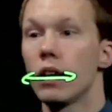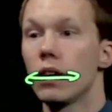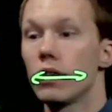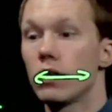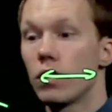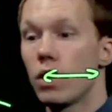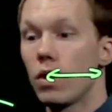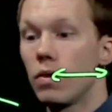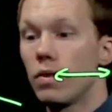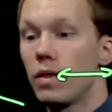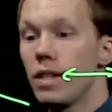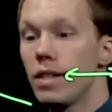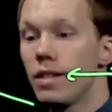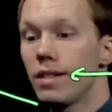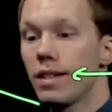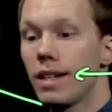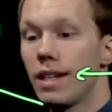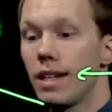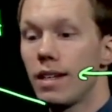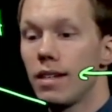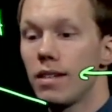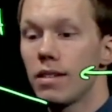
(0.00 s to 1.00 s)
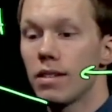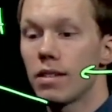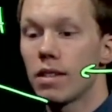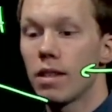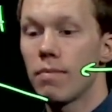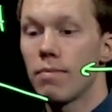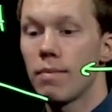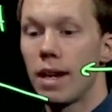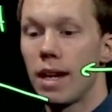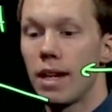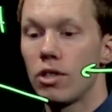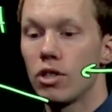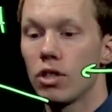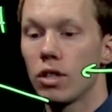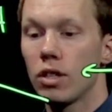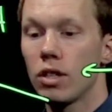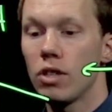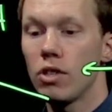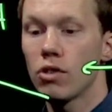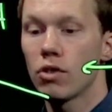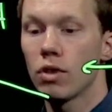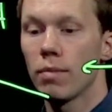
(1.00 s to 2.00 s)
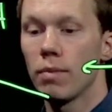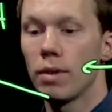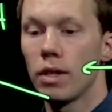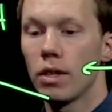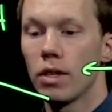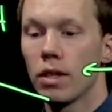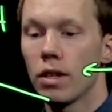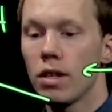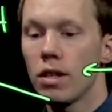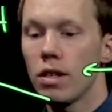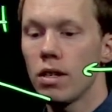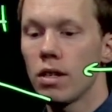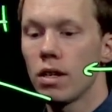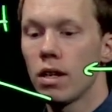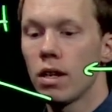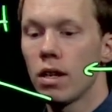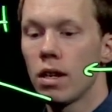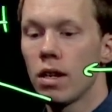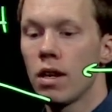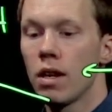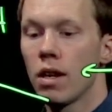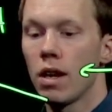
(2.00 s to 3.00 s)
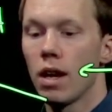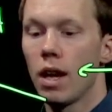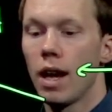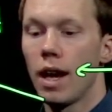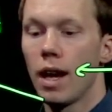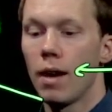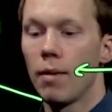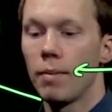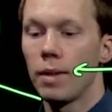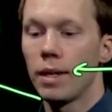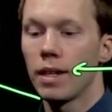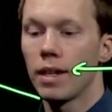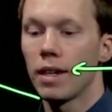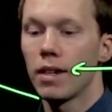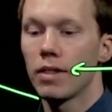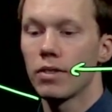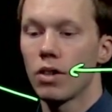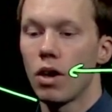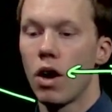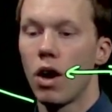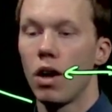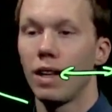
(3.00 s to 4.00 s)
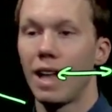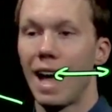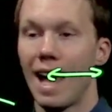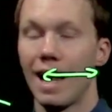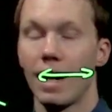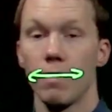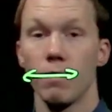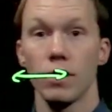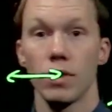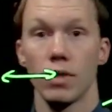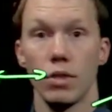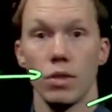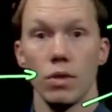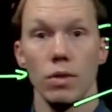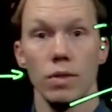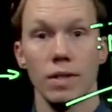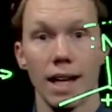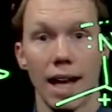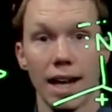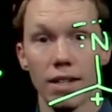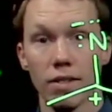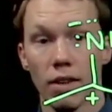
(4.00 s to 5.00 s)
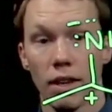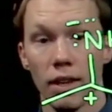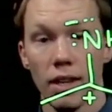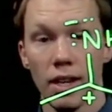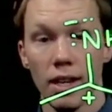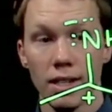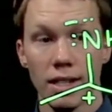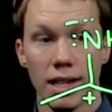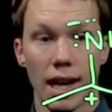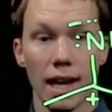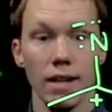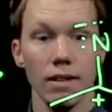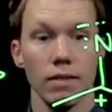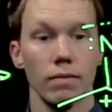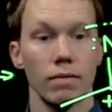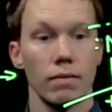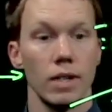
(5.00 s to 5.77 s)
So this is the major contributor because all atoms do satisfy the octet.